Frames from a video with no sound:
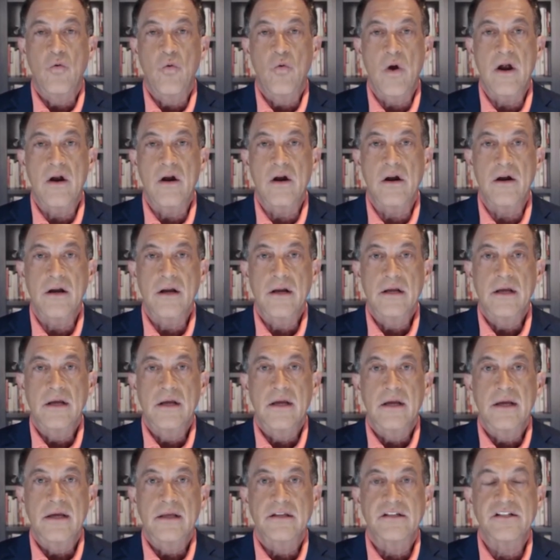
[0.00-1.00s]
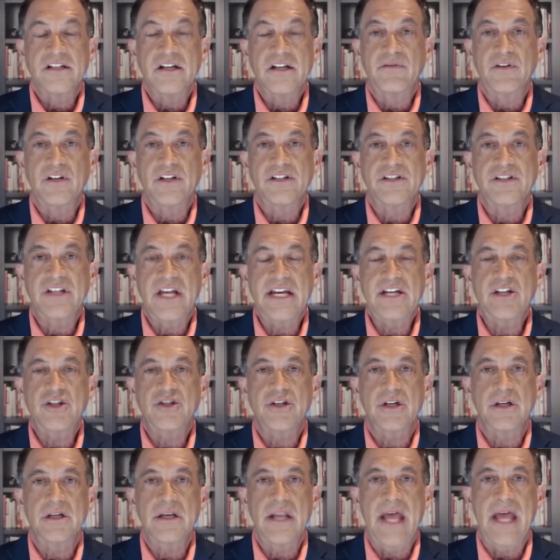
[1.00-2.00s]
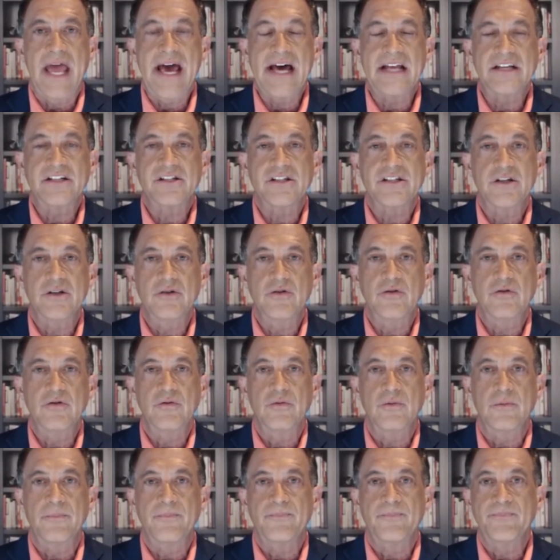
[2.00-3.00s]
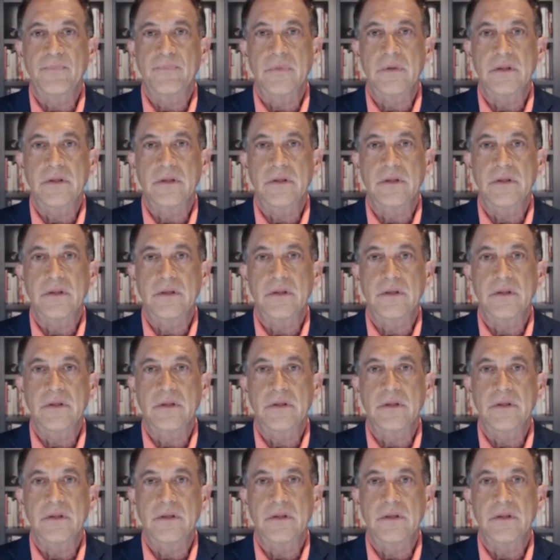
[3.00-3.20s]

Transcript: where civilization has to